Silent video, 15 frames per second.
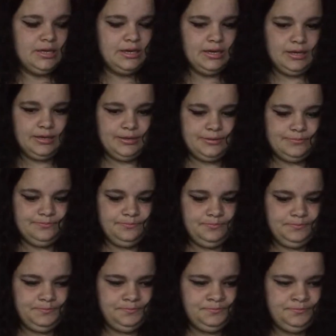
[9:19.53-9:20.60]
And
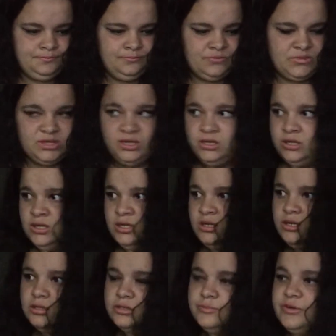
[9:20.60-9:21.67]
a
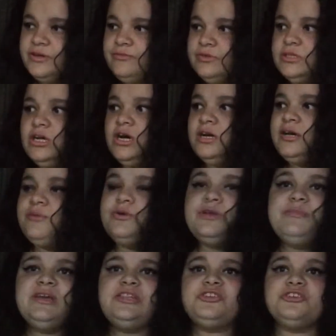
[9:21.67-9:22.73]
little bit of a log. I want
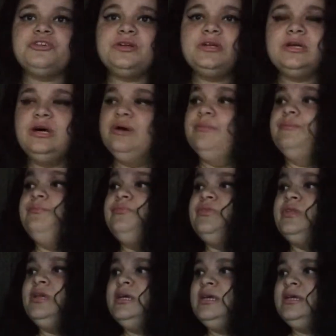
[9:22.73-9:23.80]
to make their
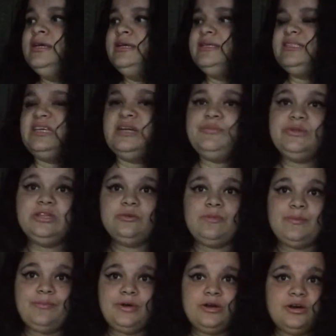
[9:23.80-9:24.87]
setup a little
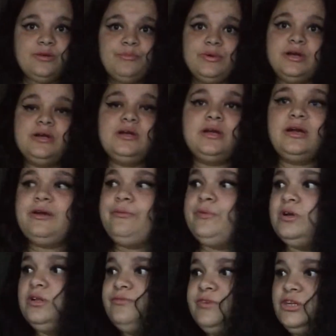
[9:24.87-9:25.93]
bit better, but I
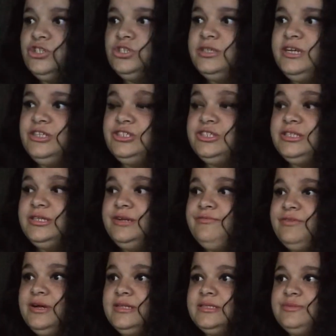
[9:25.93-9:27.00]
will eventually. I just need to
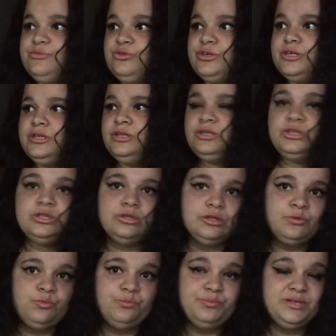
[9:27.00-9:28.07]
find some more
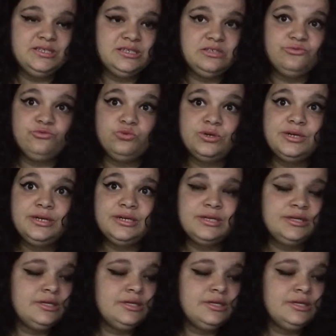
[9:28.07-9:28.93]
pieces of wood